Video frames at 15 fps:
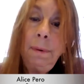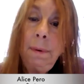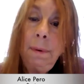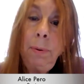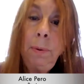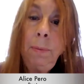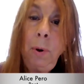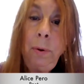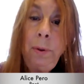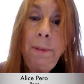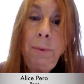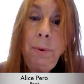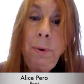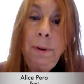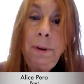promote the
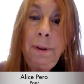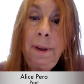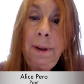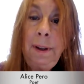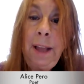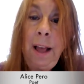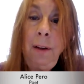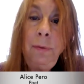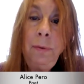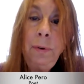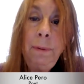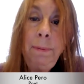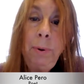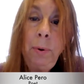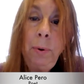book to the
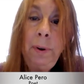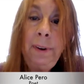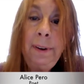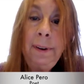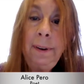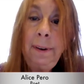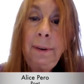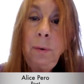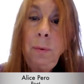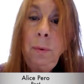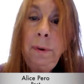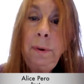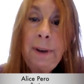California poets in the schools.